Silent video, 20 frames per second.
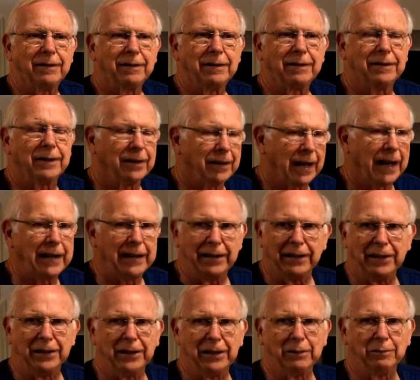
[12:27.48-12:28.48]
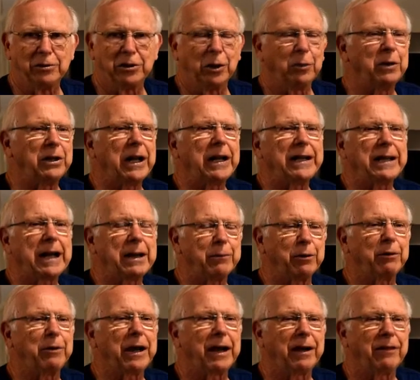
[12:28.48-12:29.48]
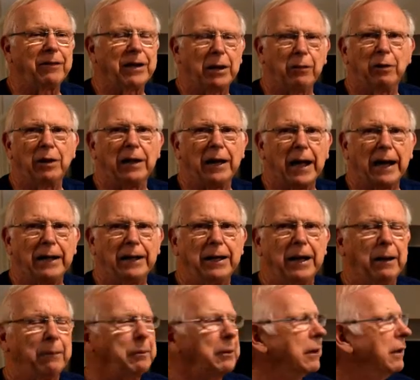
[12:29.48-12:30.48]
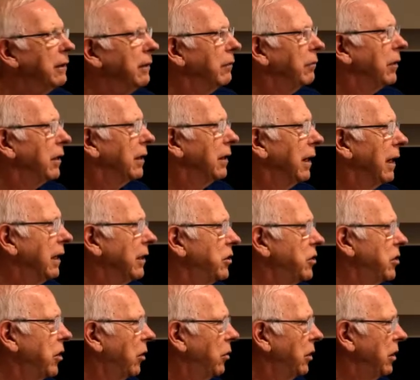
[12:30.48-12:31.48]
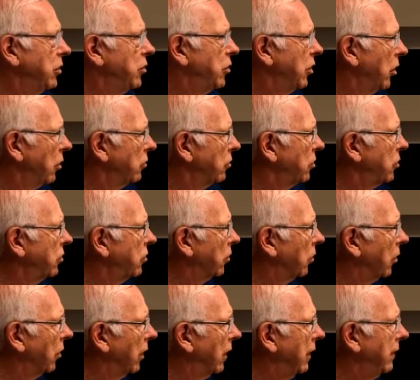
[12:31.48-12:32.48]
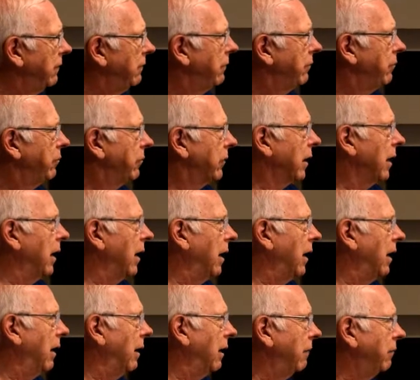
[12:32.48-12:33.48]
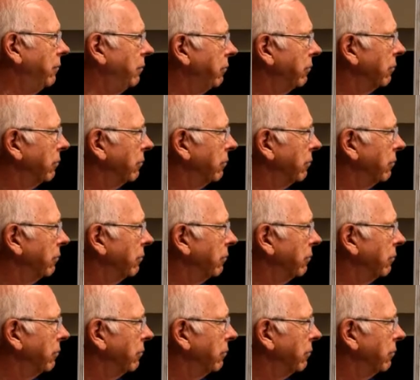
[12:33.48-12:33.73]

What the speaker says: delighting in them. So when they came around, they would light up. And so in Joe's story, the